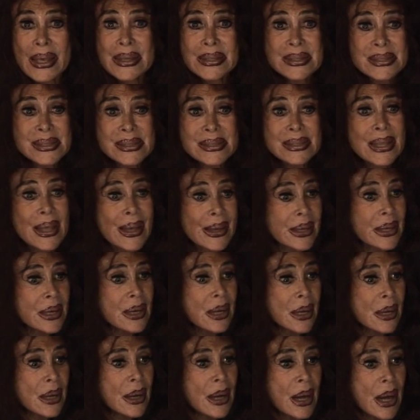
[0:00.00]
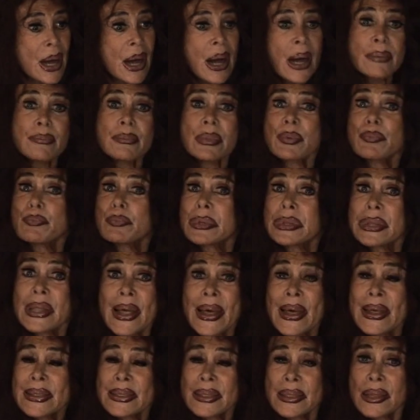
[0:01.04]
It's like I'm a
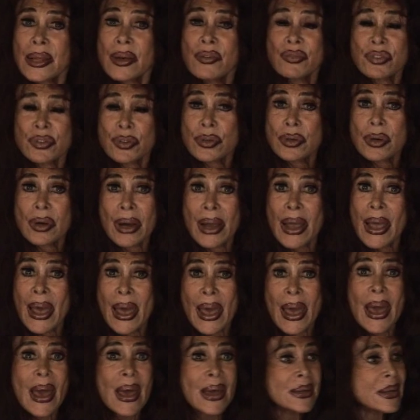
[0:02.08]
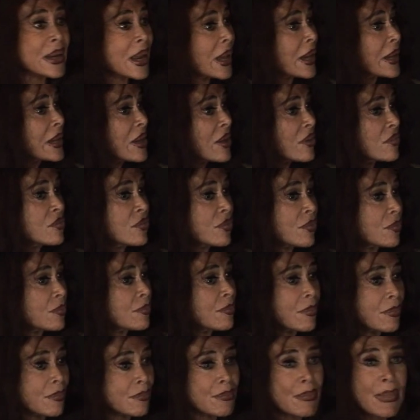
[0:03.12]
plant lover, and I have
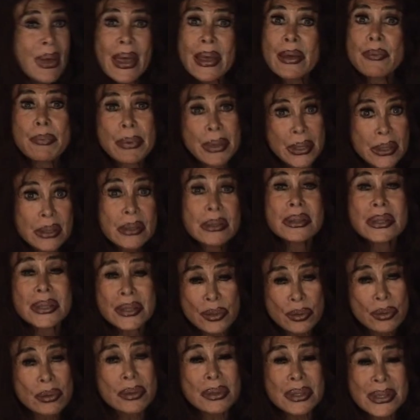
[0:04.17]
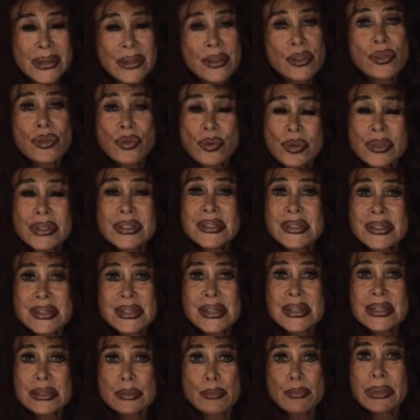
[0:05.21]
maybe literally
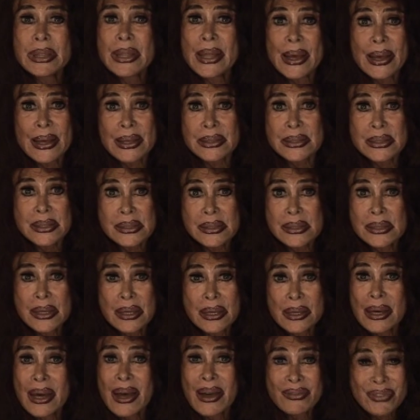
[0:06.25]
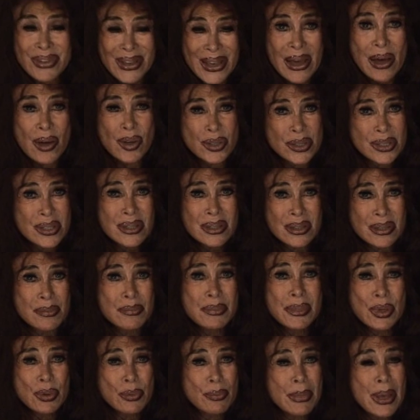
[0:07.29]
36 plants. I've counted
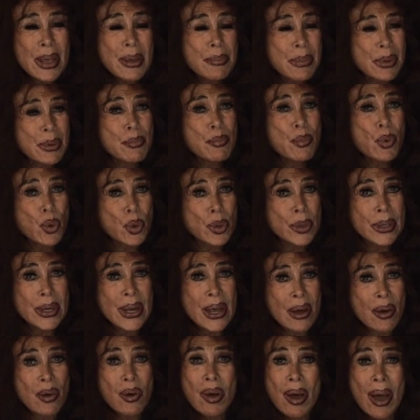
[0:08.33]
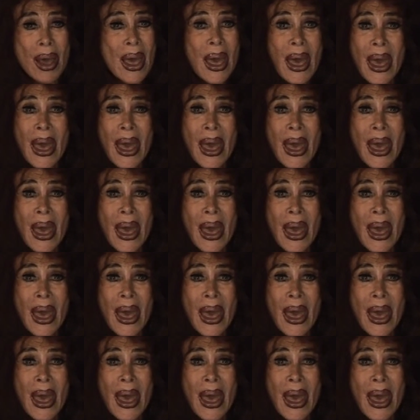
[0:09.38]
them. There may be more now.